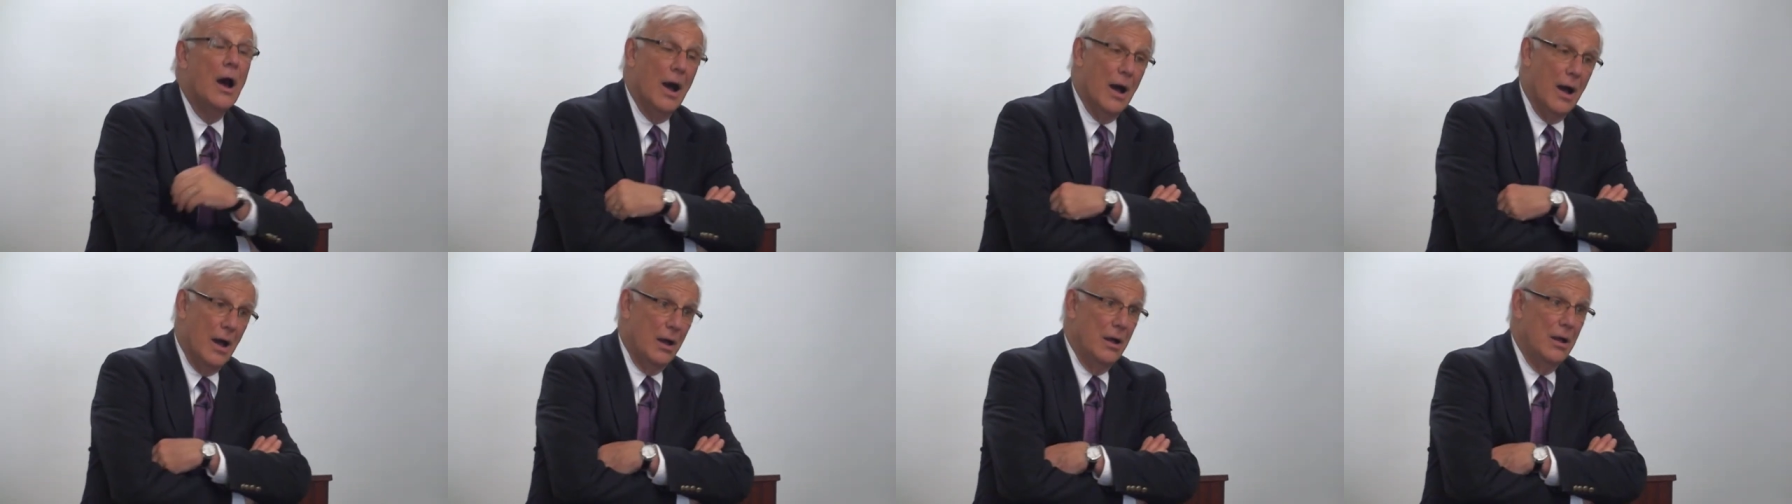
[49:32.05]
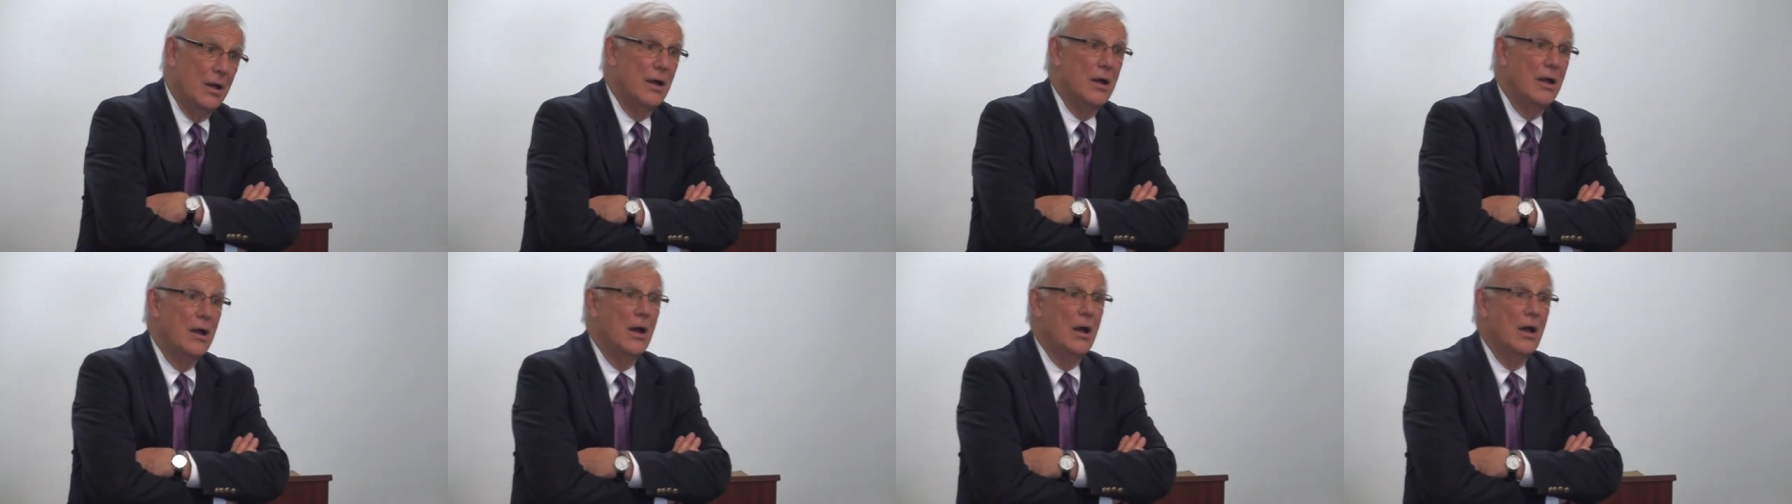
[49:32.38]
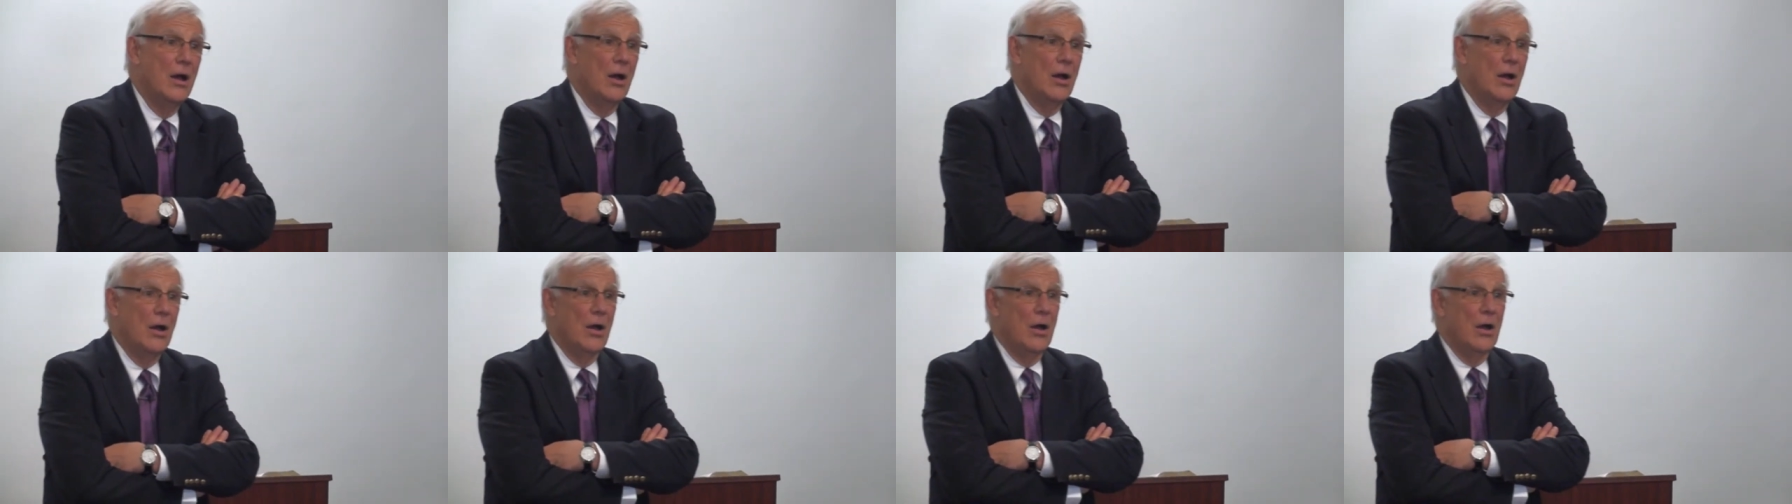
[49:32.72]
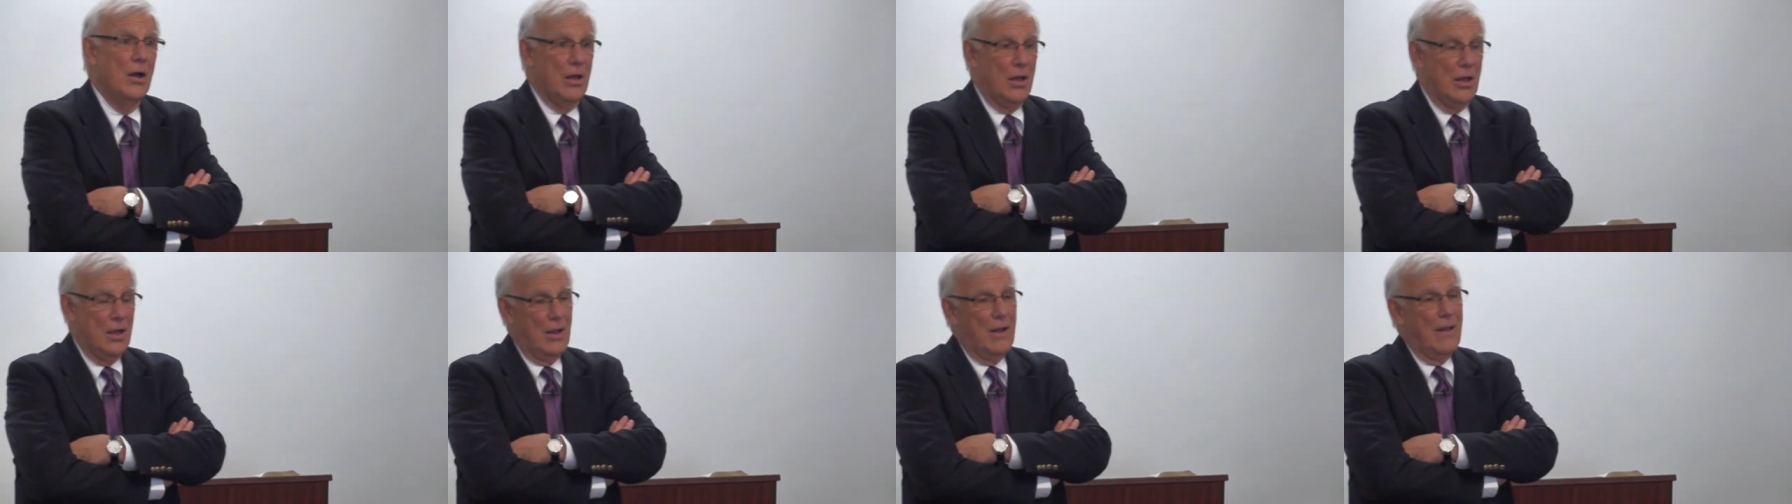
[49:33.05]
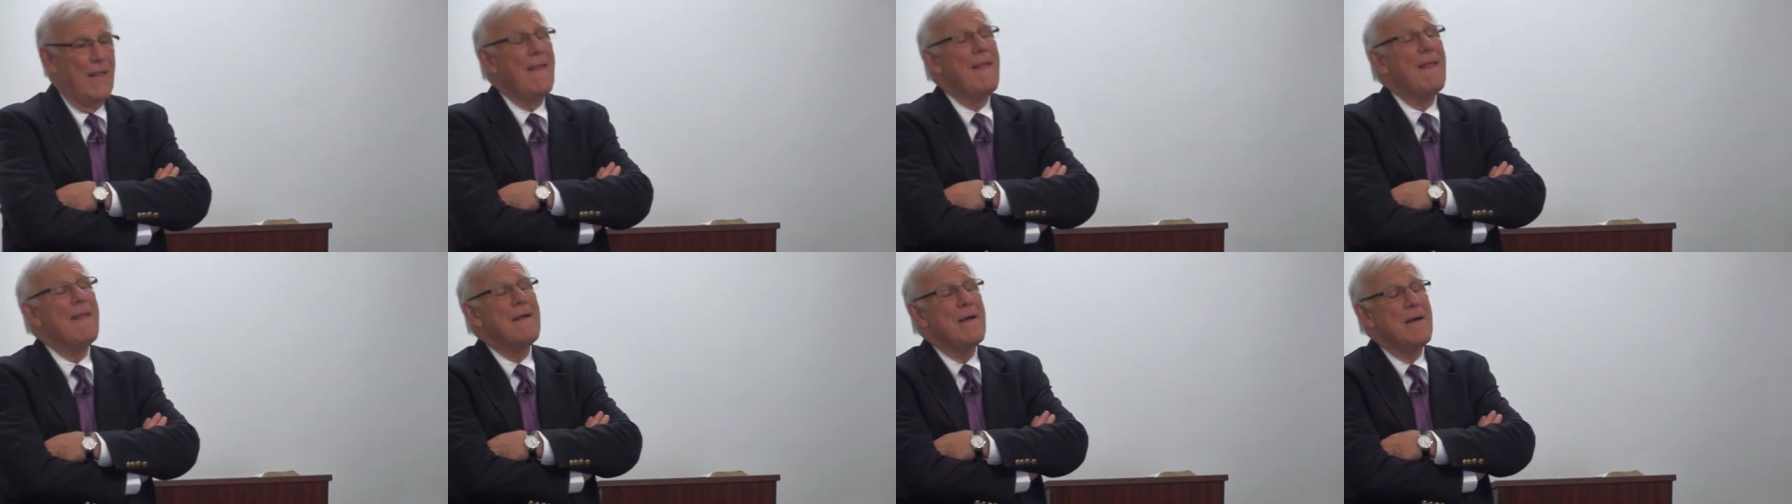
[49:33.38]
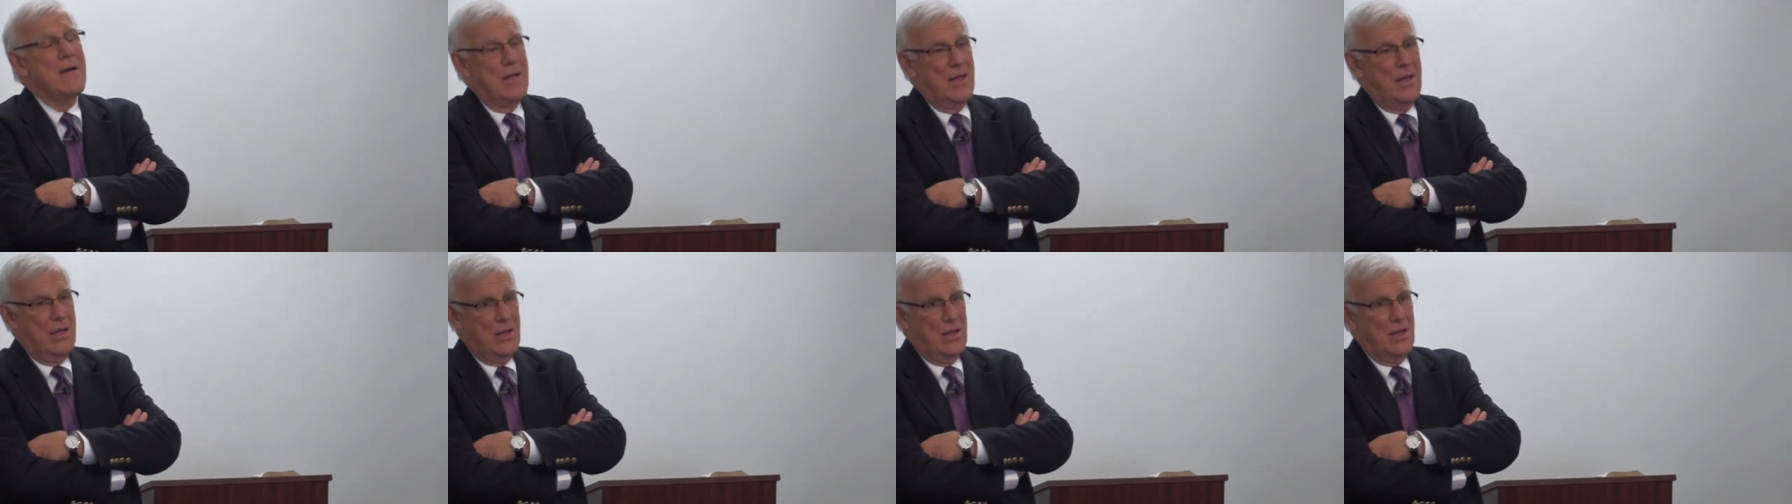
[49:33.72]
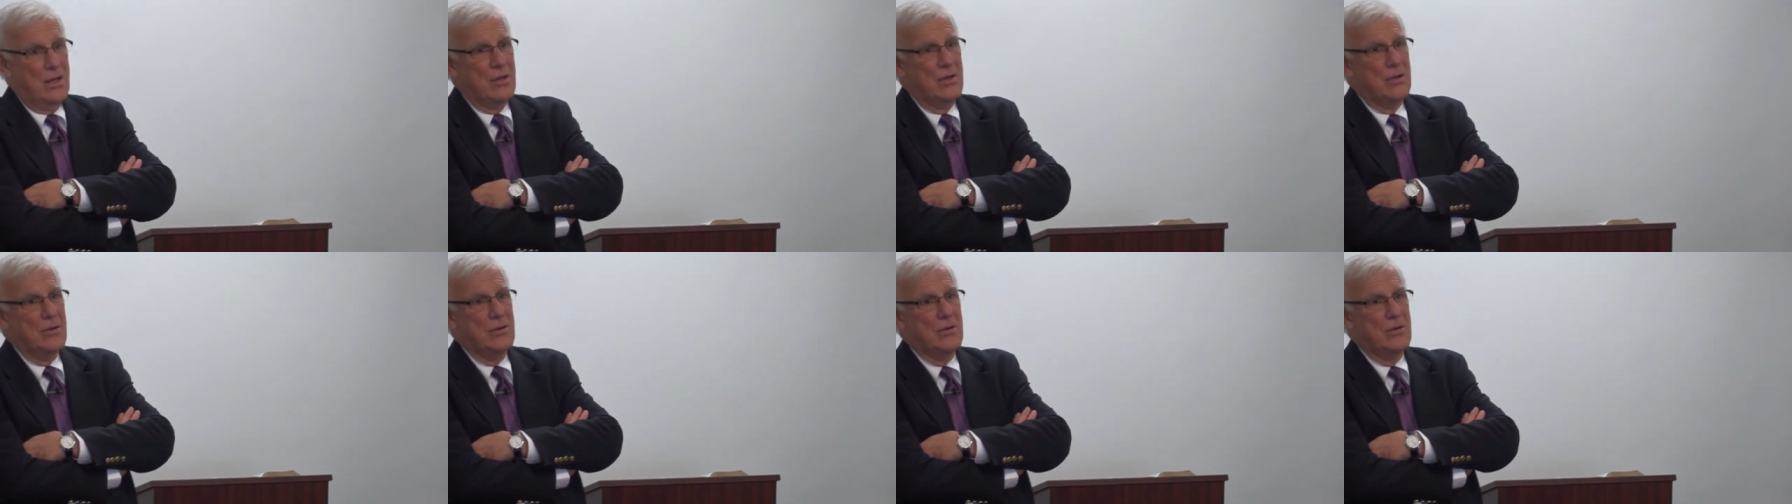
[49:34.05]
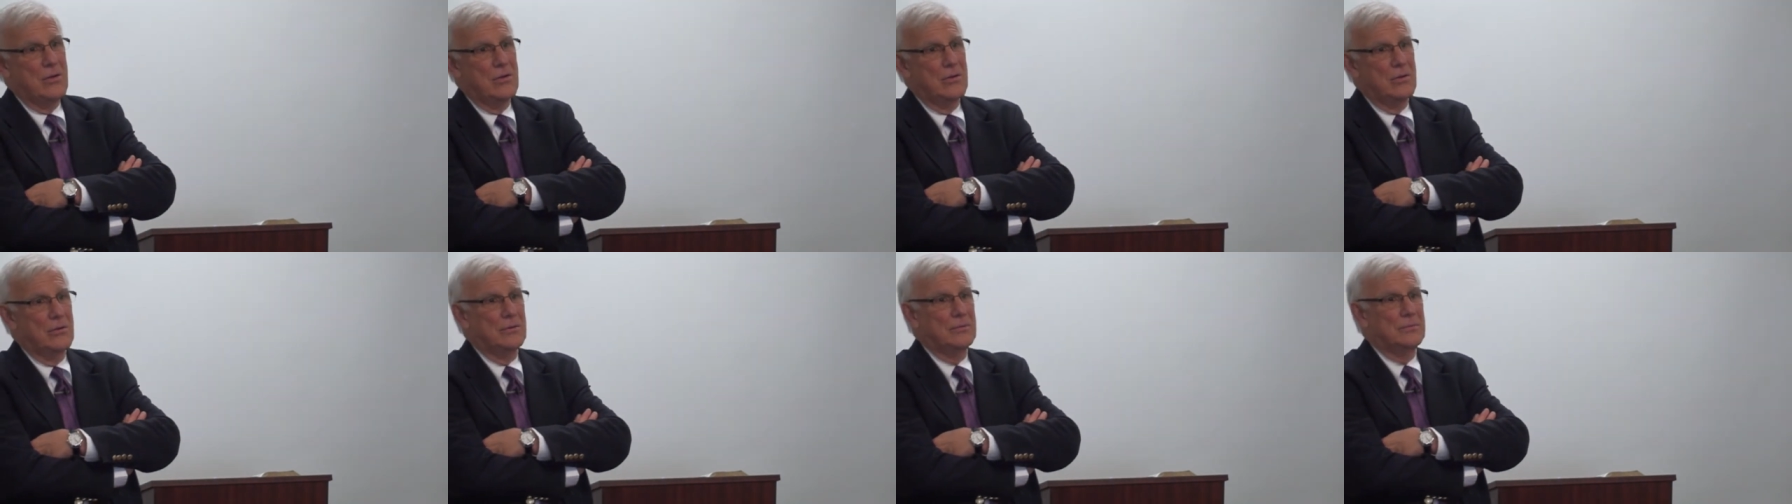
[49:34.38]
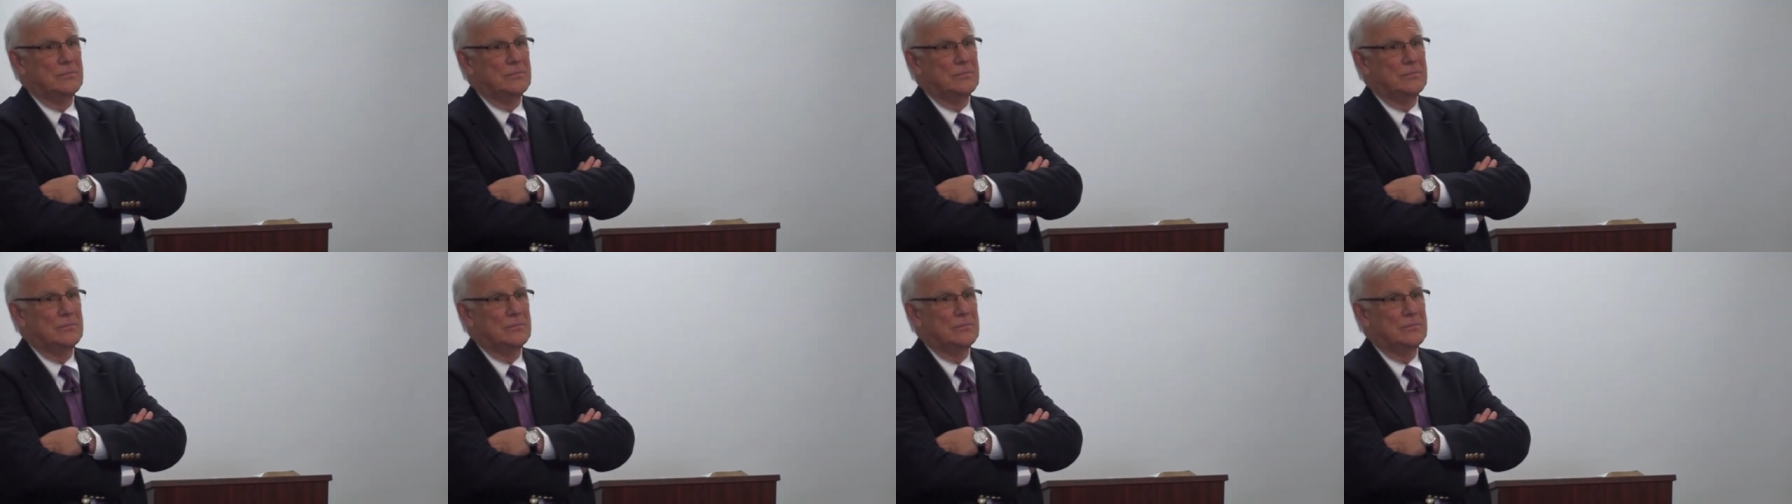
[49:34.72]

of ah. the gospel with them, and also um,